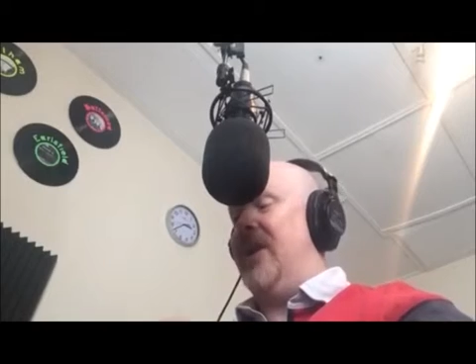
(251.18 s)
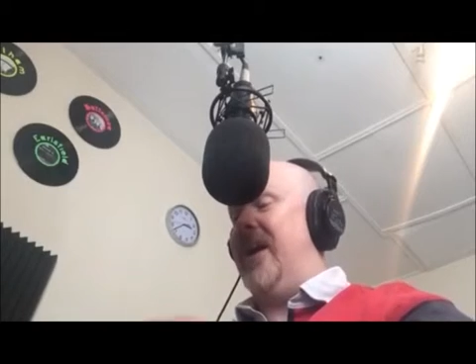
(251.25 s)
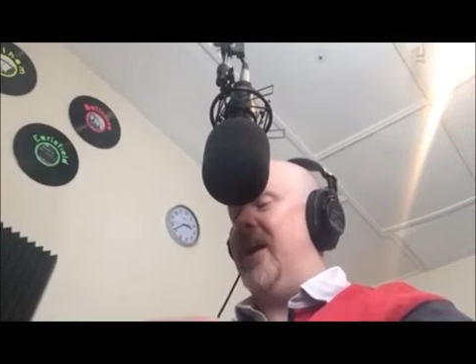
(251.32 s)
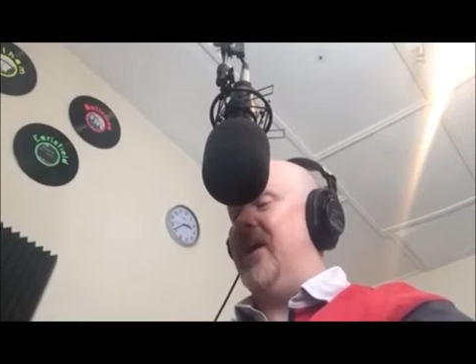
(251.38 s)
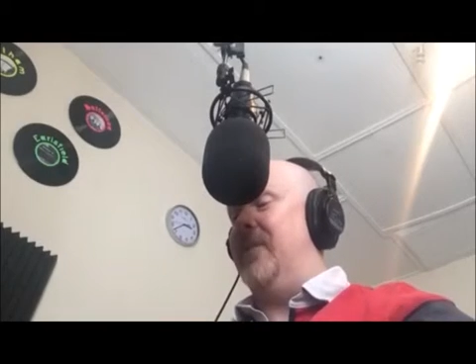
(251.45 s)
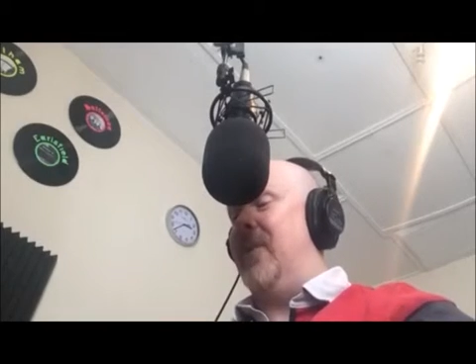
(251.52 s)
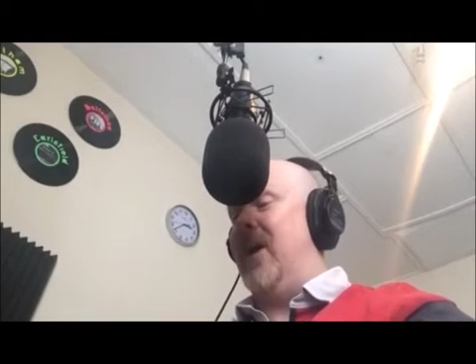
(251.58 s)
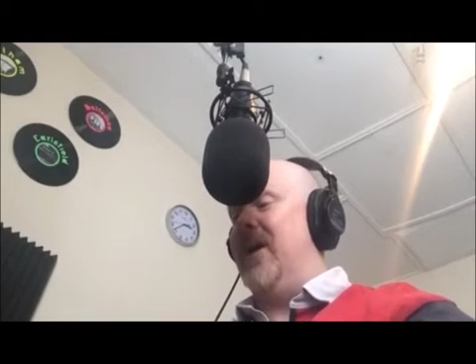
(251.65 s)

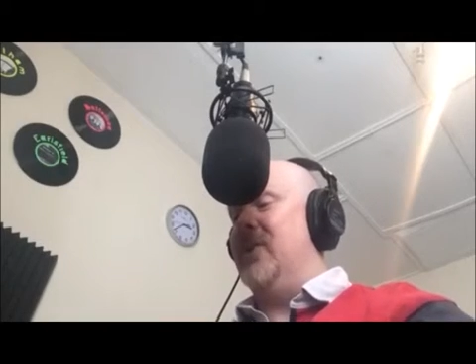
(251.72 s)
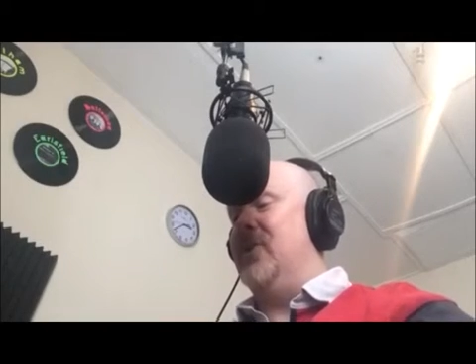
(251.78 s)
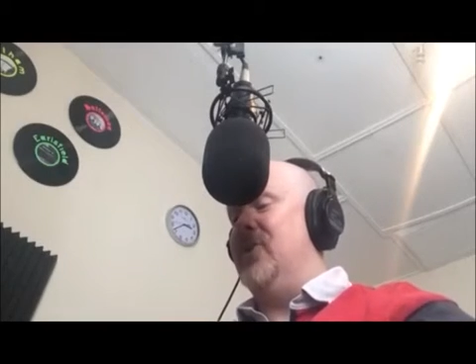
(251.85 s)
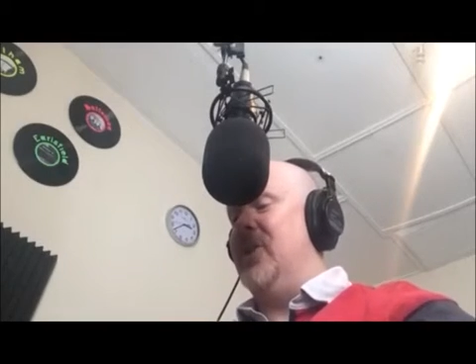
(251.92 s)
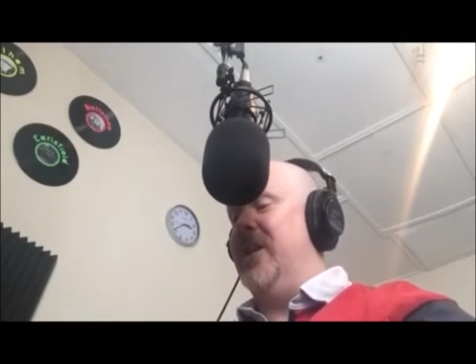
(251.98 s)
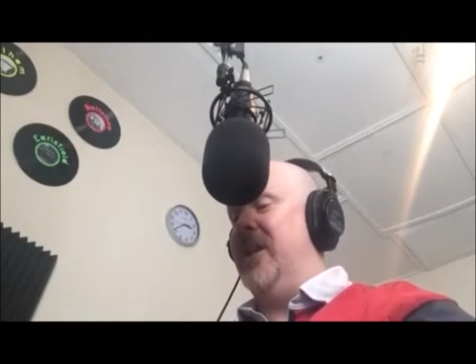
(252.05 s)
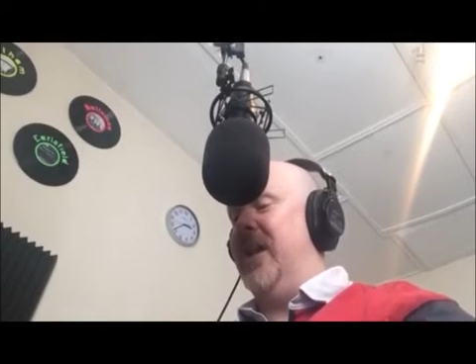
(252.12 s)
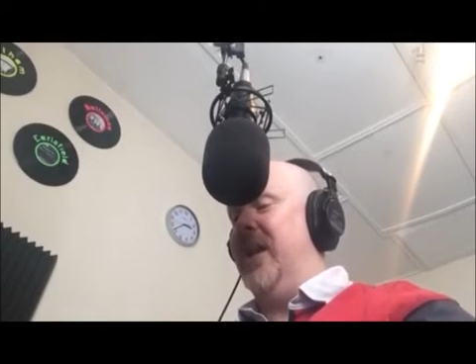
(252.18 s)
Head by
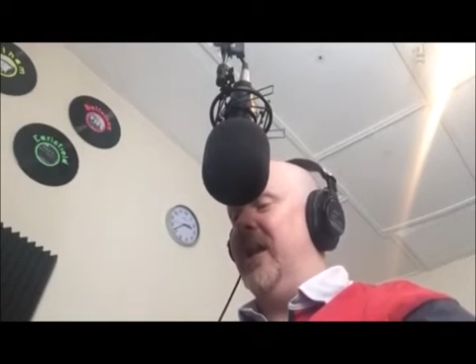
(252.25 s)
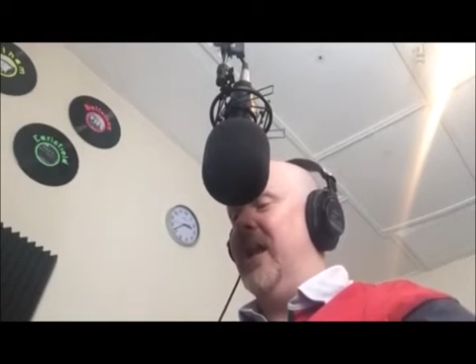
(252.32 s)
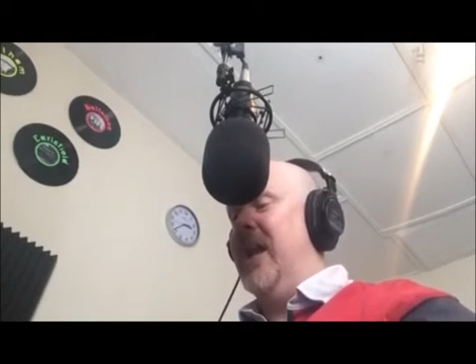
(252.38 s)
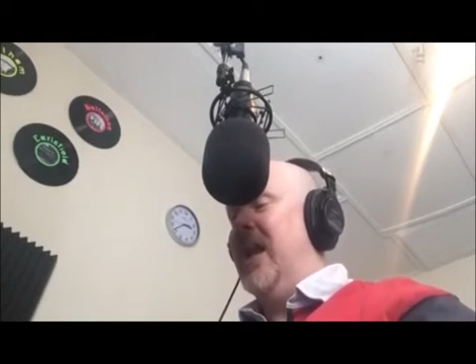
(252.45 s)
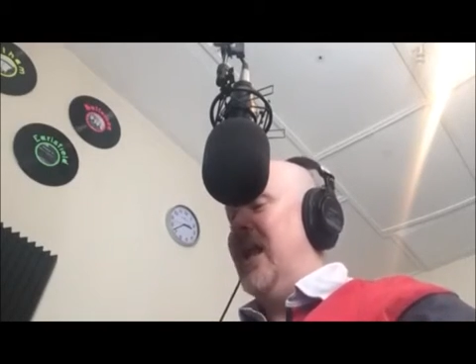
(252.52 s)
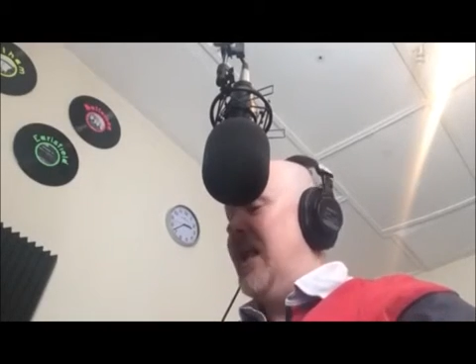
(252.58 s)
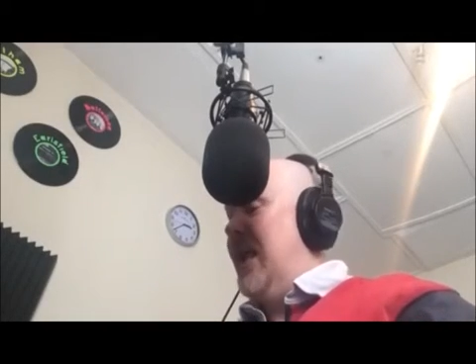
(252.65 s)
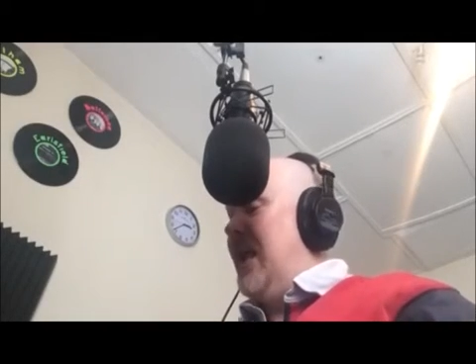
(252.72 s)
Genie,
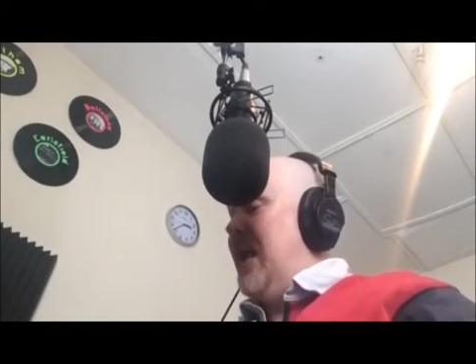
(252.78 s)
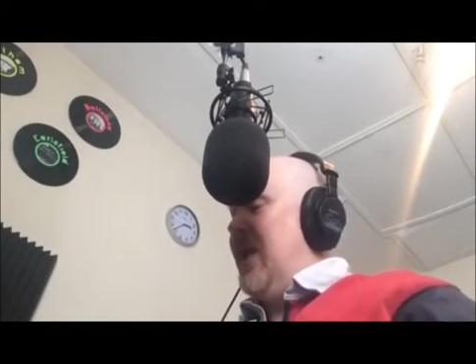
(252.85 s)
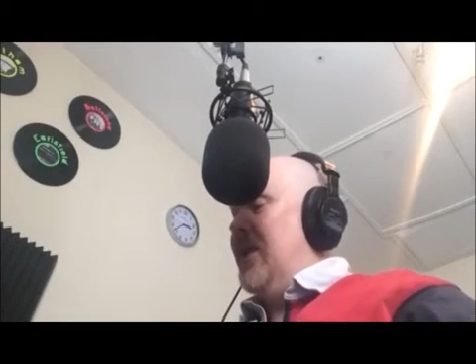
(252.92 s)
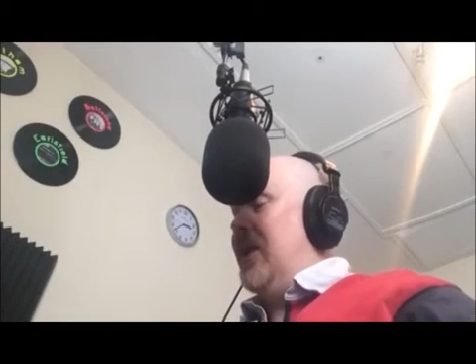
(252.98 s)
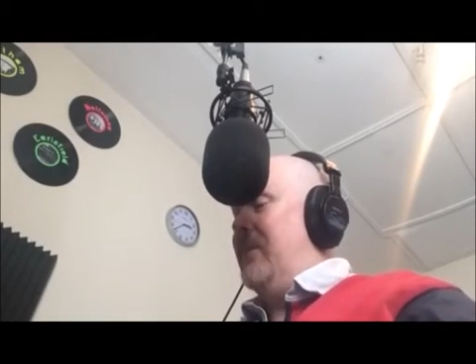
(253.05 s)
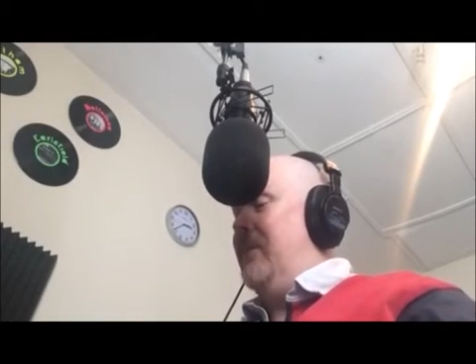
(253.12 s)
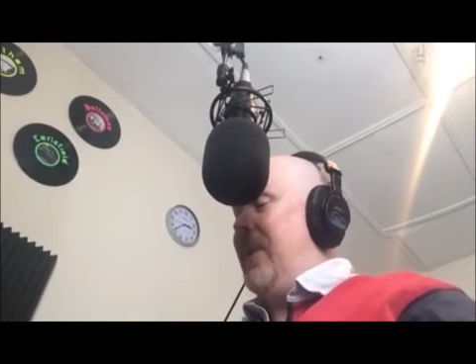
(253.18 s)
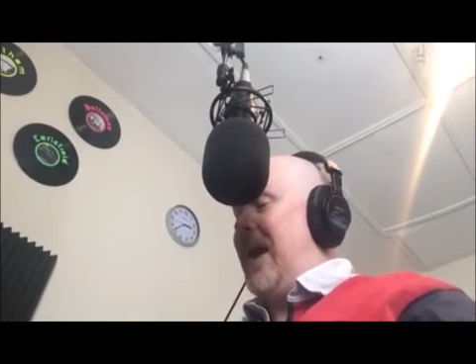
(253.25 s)

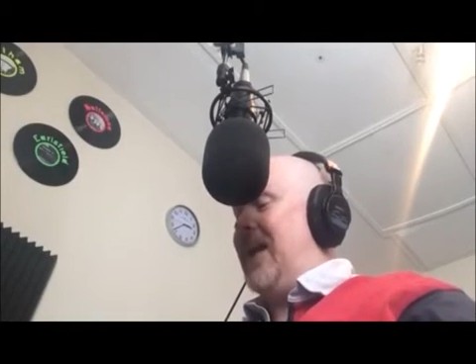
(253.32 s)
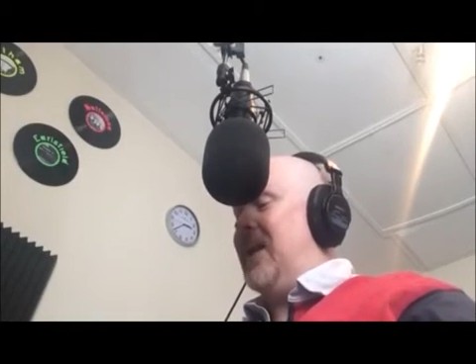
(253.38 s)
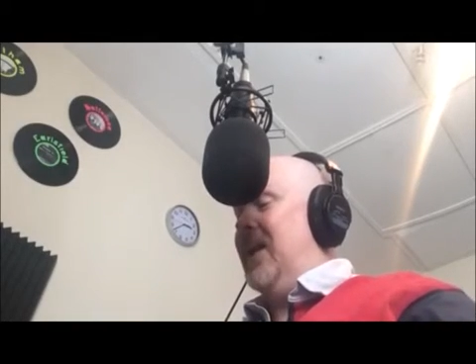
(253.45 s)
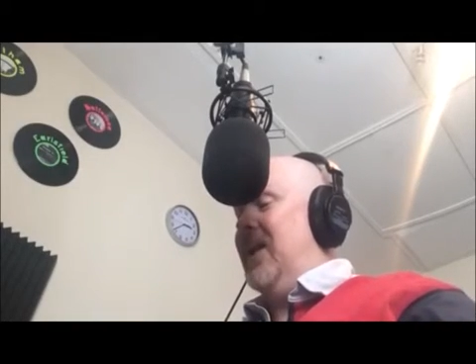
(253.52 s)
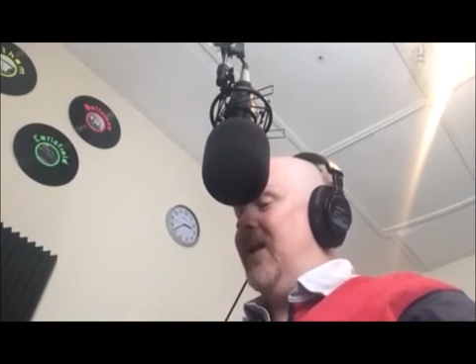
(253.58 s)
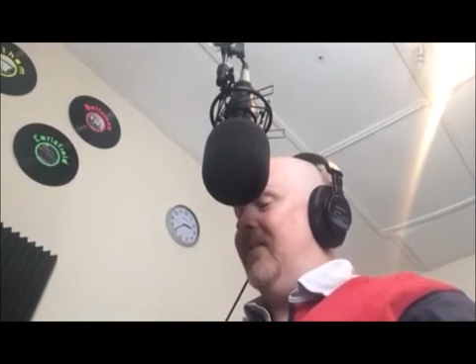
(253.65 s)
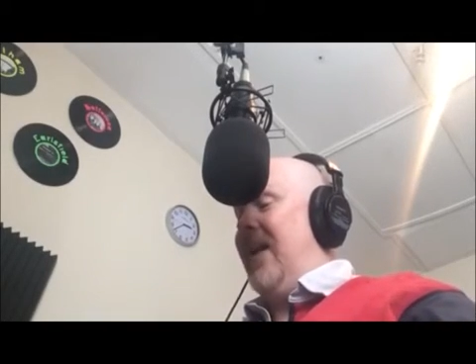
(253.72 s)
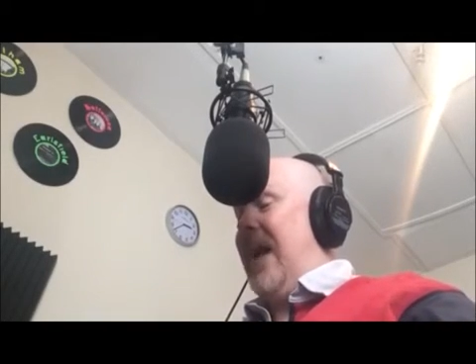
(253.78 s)
The Battle
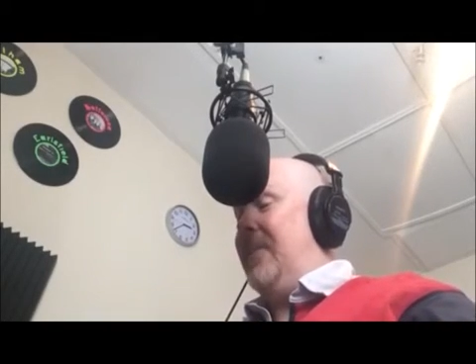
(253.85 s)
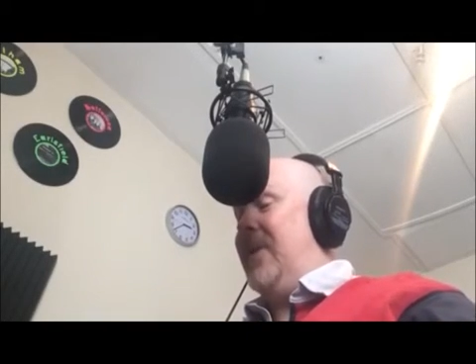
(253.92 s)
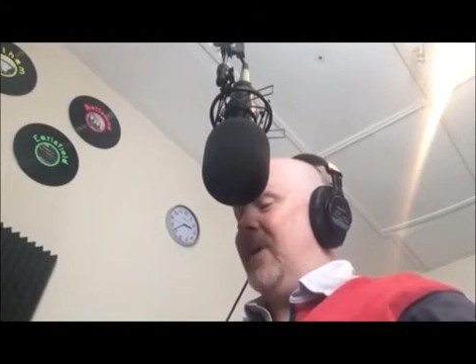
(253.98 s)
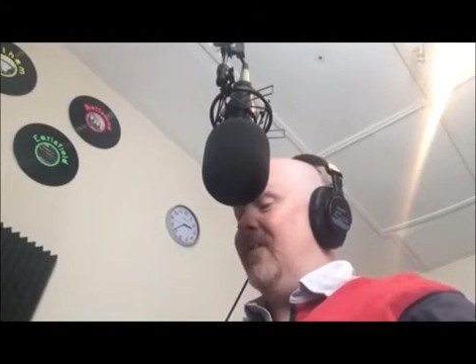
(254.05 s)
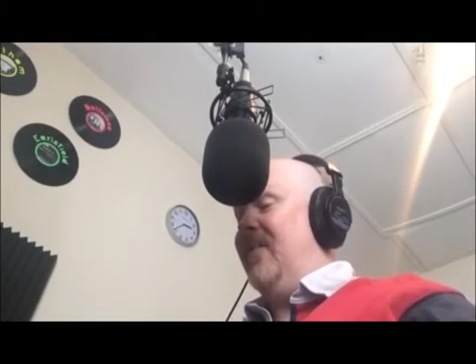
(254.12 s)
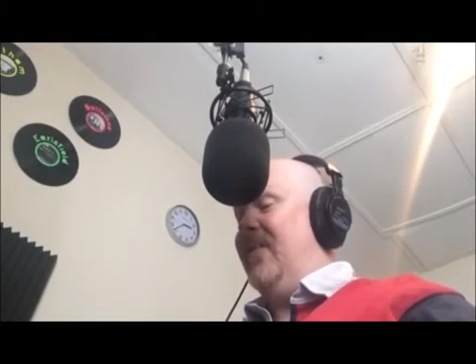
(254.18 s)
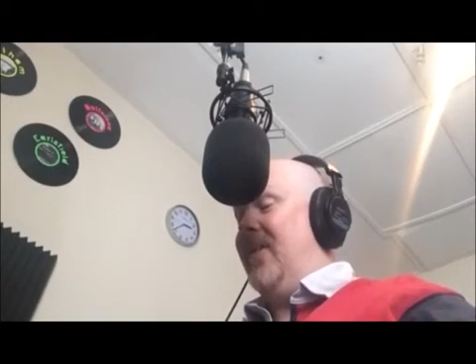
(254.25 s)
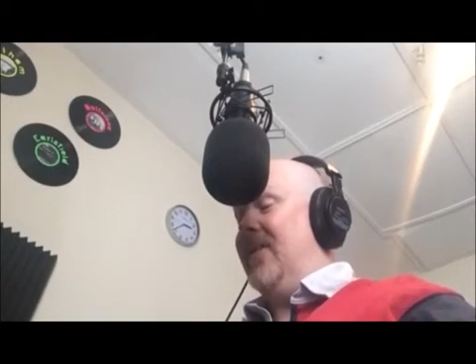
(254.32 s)
of
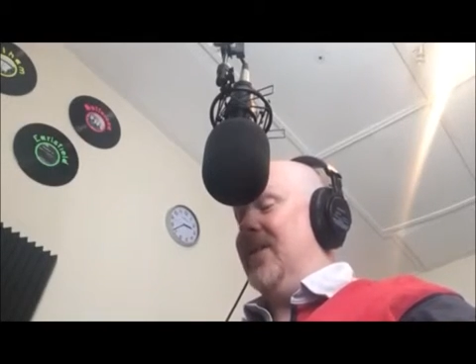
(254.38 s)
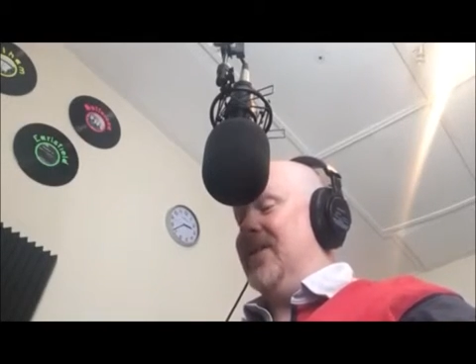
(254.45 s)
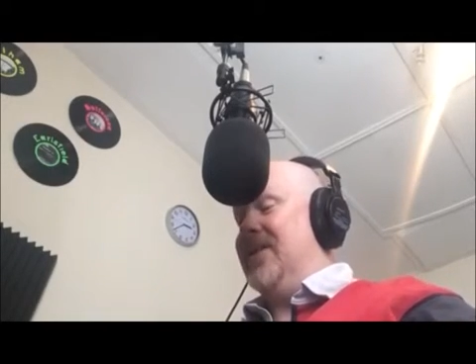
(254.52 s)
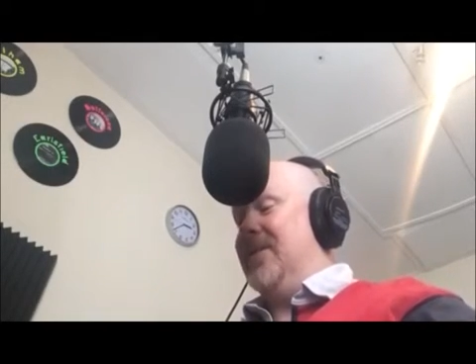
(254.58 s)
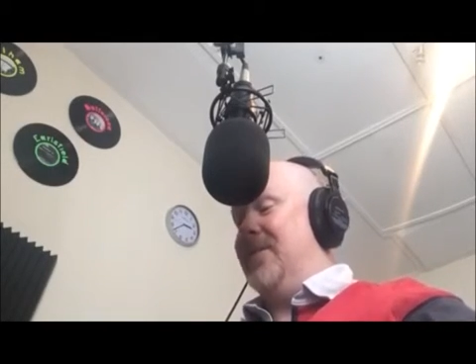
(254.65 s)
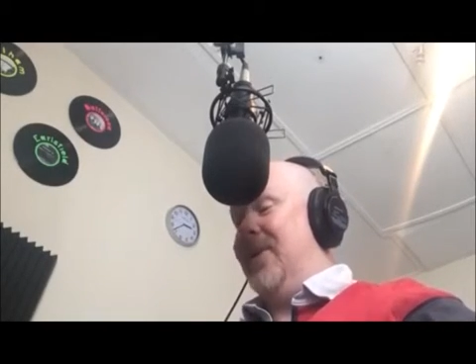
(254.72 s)
Epping Forest